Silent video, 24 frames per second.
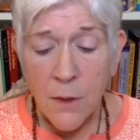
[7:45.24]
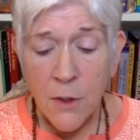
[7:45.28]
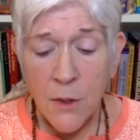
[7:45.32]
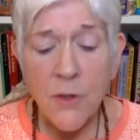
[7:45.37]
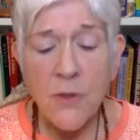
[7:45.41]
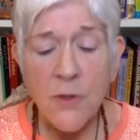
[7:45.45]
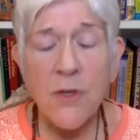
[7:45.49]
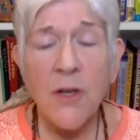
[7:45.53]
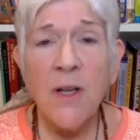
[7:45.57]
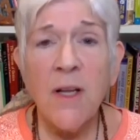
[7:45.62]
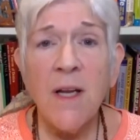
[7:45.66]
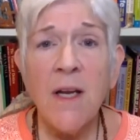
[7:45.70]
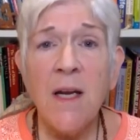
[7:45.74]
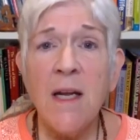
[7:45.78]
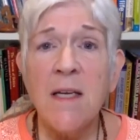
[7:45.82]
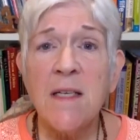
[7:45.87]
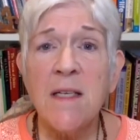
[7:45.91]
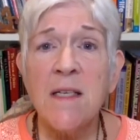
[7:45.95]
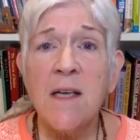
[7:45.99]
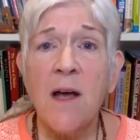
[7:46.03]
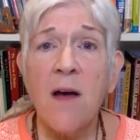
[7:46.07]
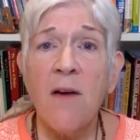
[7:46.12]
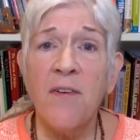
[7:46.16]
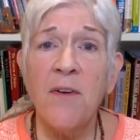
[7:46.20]
Kundalini
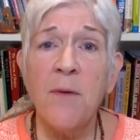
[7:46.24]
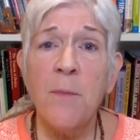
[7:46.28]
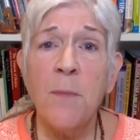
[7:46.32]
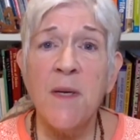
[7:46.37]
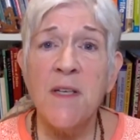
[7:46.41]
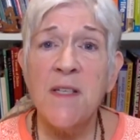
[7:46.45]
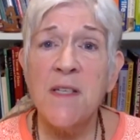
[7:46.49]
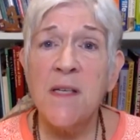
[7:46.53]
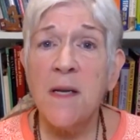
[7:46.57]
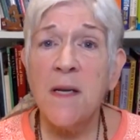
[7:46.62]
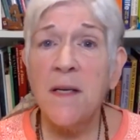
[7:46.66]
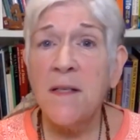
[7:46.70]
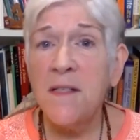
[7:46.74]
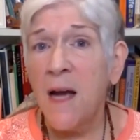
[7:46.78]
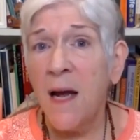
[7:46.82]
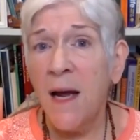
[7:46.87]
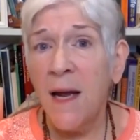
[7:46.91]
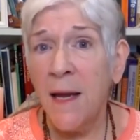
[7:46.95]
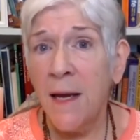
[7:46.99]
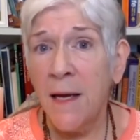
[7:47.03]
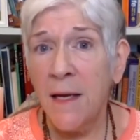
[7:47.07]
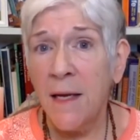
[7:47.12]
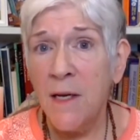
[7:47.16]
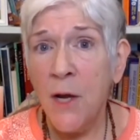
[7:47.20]
is often
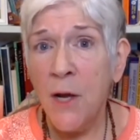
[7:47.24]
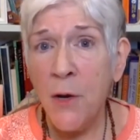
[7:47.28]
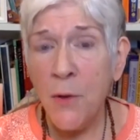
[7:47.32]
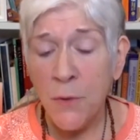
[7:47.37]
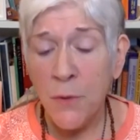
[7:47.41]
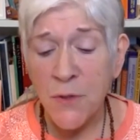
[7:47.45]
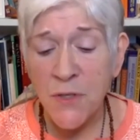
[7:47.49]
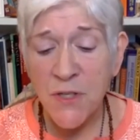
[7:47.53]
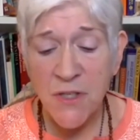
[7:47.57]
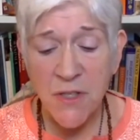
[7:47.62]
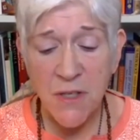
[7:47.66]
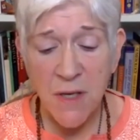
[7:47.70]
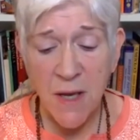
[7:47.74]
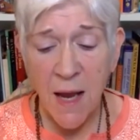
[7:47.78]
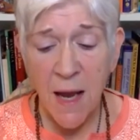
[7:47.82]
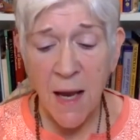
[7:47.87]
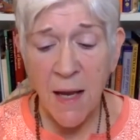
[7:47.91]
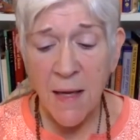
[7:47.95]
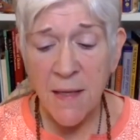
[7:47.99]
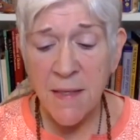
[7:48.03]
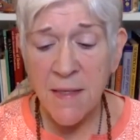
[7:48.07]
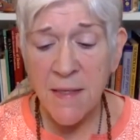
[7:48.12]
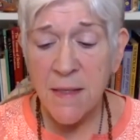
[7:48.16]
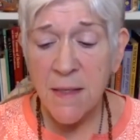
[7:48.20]
misdiagnosed
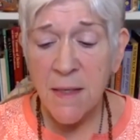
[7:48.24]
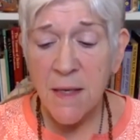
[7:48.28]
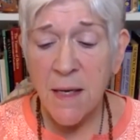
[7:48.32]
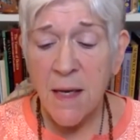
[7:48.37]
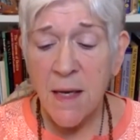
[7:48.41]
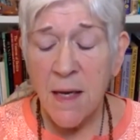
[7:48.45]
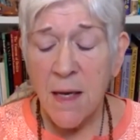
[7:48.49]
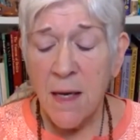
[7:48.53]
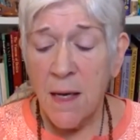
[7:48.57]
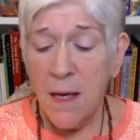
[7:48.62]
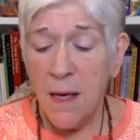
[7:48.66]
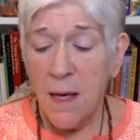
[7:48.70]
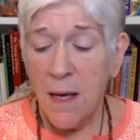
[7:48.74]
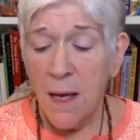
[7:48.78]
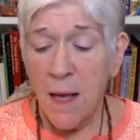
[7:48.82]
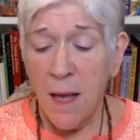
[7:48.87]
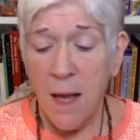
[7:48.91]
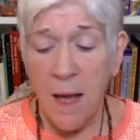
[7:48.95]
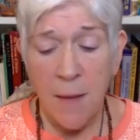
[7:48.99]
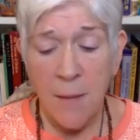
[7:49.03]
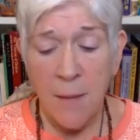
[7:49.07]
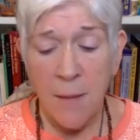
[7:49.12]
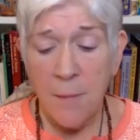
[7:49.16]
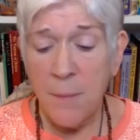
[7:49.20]
as
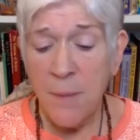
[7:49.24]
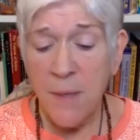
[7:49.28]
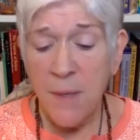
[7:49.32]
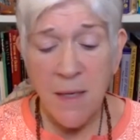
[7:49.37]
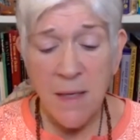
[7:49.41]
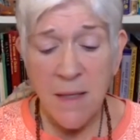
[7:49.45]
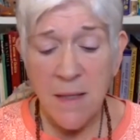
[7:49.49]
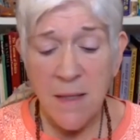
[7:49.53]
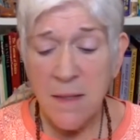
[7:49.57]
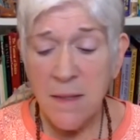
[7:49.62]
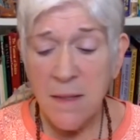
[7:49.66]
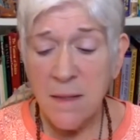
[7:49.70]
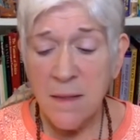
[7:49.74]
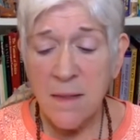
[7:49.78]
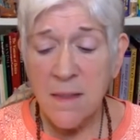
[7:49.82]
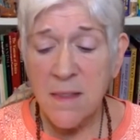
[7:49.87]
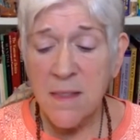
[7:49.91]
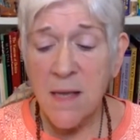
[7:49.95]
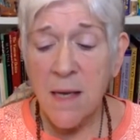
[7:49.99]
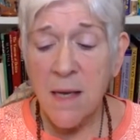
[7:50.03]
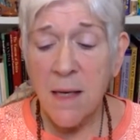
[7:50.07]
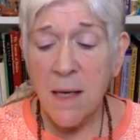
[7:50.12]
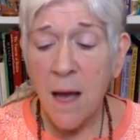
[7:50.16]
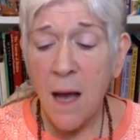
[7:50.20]
being
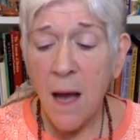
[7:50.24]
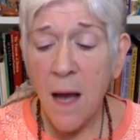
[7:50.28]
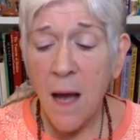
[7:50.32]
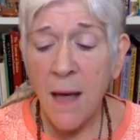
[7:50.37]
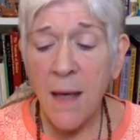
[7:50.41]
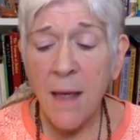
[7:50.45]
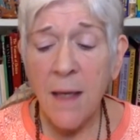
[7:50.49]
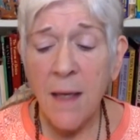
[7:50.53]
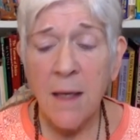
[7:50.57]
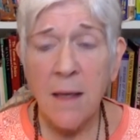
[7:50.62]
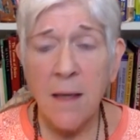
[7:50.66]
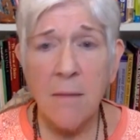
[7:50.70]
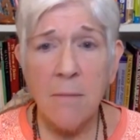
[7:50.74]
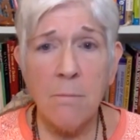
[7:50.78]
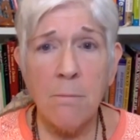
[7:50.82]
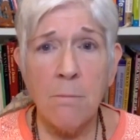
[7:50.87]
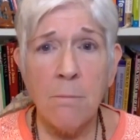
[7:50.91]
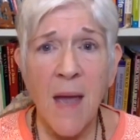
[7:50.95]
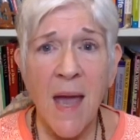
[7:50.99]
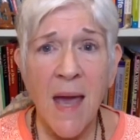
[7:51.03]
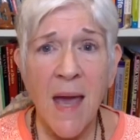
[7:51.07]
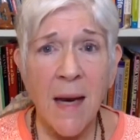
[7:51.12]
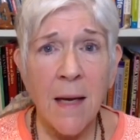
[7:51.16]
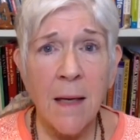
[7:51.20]
psychotic,
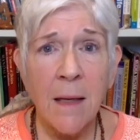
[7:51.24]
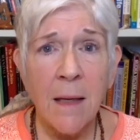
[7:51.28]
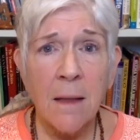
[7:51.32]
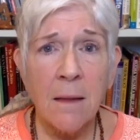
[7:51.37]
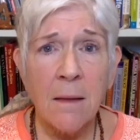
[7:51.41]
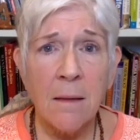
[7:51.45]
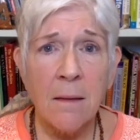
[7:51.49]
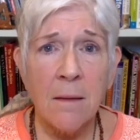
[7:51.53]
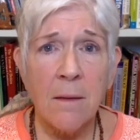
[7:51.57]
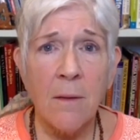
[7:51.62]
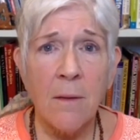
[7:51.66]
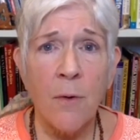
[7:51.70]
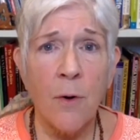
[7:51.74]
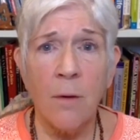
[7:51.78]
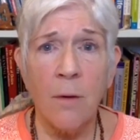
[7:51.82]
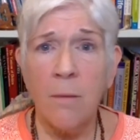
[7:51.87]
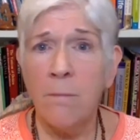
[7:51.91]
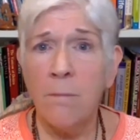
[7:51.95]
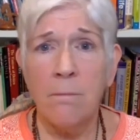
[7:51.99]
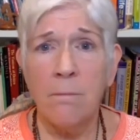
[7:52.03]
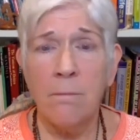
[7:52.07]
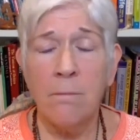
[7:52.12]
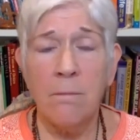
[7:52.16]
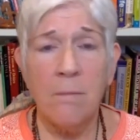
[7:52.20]
manic,
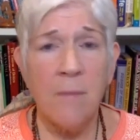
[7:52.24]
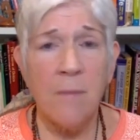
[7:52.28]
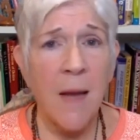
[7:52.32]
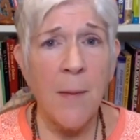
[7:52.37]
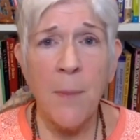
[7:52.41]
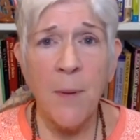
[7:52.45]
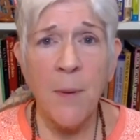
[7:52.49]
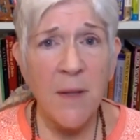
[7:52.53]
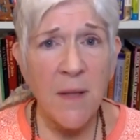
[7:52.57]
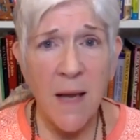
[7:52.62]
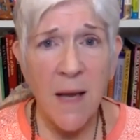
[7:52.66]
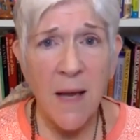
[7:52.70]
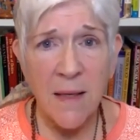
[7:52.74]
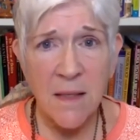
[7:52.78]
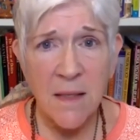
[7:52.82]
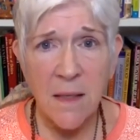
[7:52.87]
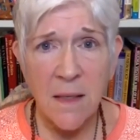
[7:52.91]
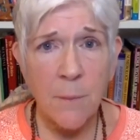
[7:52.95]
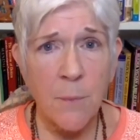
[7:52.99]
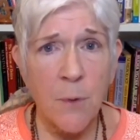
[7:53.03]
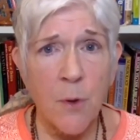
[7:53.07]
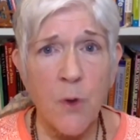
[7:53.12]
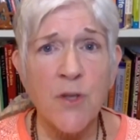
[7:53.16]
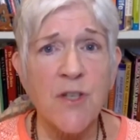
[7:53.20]
or
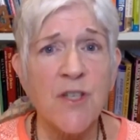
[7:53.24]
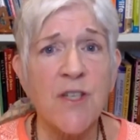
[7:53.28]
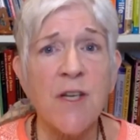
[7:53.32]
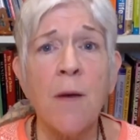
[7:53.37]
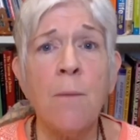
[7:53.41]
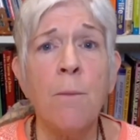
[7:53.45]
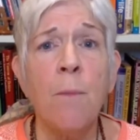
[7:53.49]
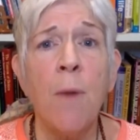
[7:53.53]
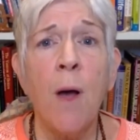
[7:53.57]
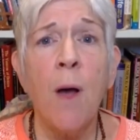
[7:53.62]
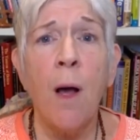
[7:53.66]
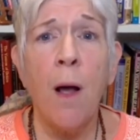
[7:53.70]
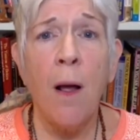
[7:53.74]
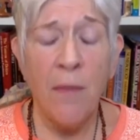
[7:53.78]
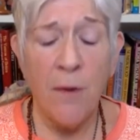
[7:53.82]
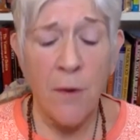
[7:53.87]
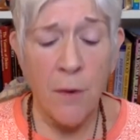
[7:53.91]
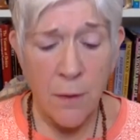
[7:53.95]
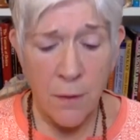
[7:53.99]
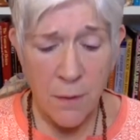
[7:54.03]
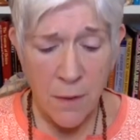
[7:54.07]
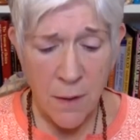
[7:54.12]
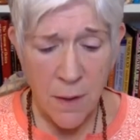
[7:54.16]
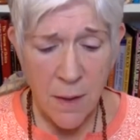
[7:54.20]
epileptic, or some
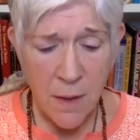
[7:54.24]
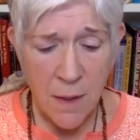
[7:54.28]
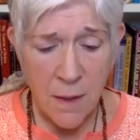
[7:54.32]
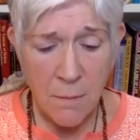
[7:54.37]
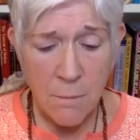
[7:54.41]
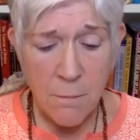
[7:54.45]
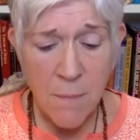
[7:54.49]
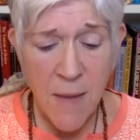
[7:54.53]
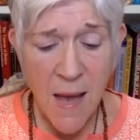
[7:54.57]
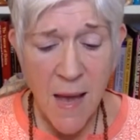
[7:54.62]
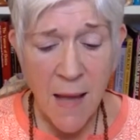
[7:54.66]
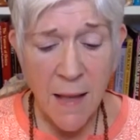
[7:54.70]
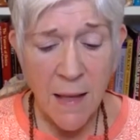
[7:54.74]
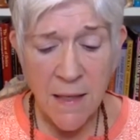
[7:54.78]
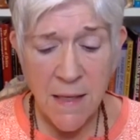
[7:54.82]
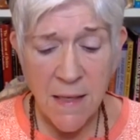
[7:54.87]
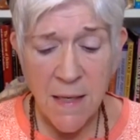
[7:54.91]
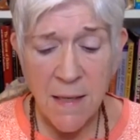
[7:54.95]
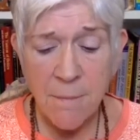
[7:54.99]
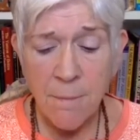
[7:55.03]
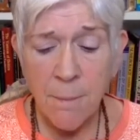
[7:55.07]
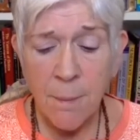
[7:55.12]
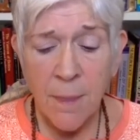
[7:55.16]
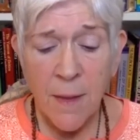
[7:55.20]
other
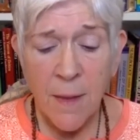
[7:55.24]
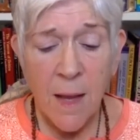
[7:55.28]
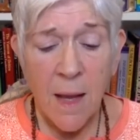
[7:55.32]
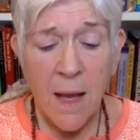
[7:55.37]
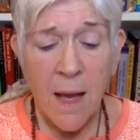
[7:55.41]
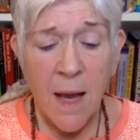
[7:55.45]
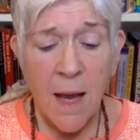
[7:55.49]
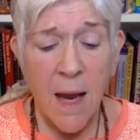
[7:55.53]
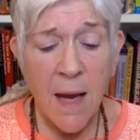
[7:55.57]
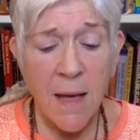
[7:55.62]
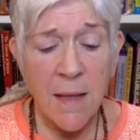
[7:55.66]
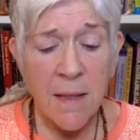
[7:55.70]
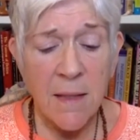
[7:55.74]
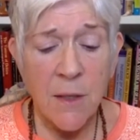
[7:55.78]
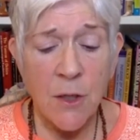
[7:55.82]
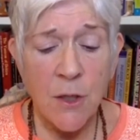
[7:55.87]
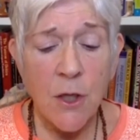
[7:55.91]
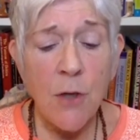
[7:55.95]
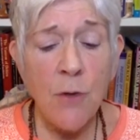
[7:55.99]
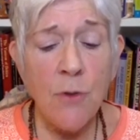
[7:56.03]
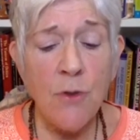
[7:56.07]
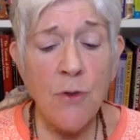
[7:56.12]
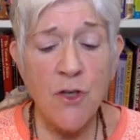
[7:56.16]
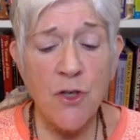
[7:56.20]
malady. And
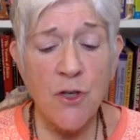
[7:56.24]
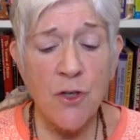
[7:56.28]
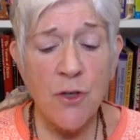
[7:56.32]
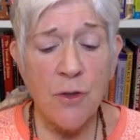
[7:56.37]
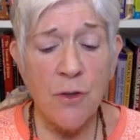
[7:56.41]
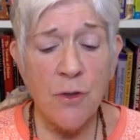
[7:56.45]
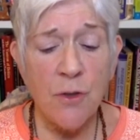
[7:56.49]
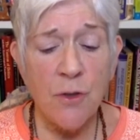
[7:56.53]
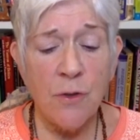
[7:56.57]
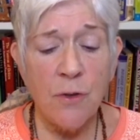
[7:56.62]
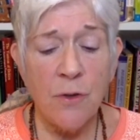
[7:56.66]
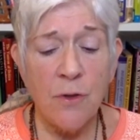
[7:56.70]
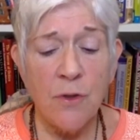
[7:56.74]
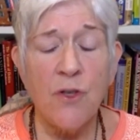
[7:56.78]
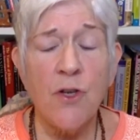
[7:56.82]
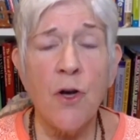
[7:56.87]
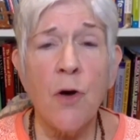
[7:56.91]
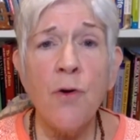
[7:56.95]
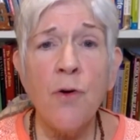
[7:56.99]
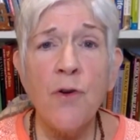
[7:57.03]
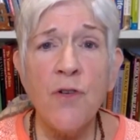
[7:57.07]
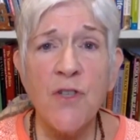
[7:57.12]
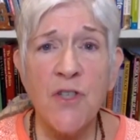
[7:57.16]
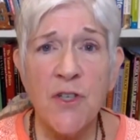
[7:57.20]
huge
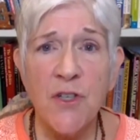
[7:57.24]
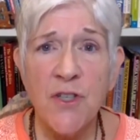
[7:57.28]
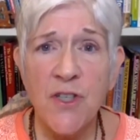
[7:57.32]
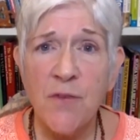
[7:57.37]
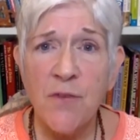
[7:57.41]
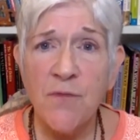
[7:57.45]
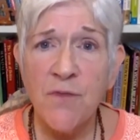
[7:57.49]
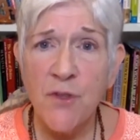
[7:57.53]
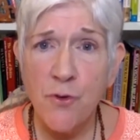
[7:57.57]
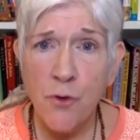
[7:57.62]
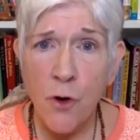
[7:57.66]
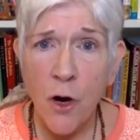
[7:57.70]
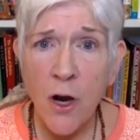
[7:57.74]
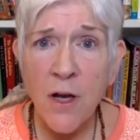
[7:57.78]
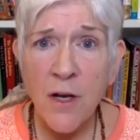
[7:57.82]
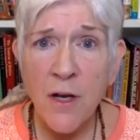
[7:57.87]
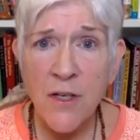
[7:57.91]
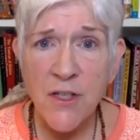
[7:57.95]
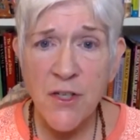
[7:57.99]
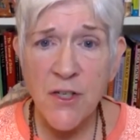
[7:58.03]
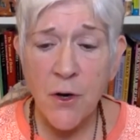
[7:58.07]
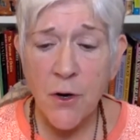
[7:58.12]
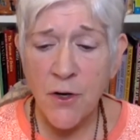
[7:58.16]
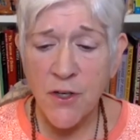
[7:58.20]
doses of
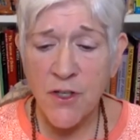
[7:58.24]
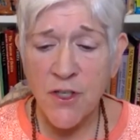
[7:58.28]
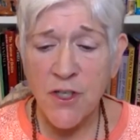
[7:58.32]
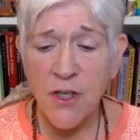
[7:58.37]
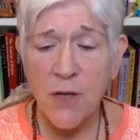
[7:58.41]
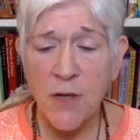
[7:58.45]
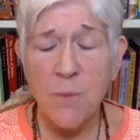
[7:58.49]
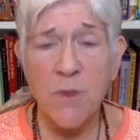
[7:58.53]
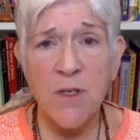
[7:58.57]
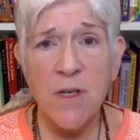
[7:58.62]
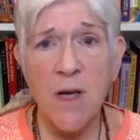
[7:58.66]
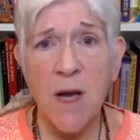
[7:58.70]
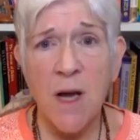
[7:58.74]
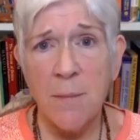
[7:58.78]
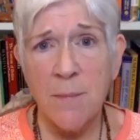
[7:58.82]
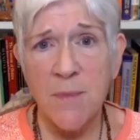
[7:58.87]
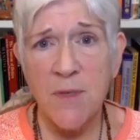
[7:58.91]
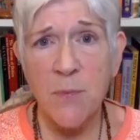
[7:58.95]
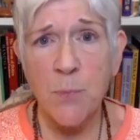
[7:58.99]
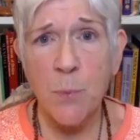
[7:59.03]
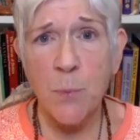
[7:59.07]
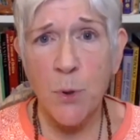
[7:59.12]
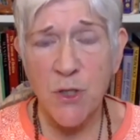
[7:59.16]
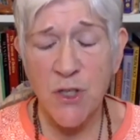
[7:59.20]
drugs are
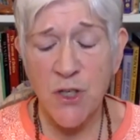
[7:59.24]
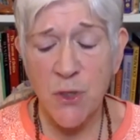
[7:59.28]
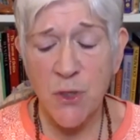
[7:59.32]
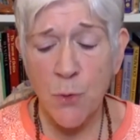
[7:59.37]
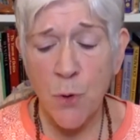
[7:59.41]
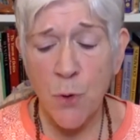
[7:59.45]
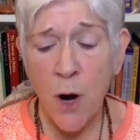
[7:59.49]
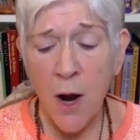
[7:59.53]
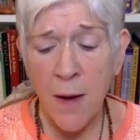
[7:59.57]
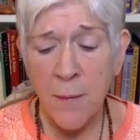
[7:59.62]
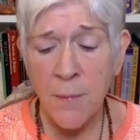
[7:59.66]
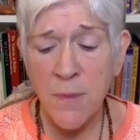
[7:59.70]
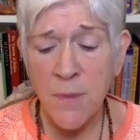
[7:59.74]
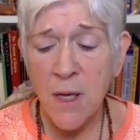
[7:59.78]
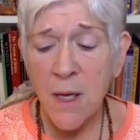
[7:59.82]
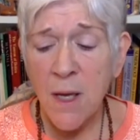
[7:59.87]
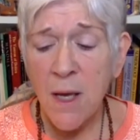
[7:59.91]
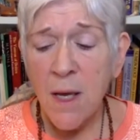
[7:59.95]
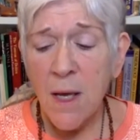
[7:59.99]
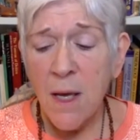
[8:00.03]
sometimes prescribed.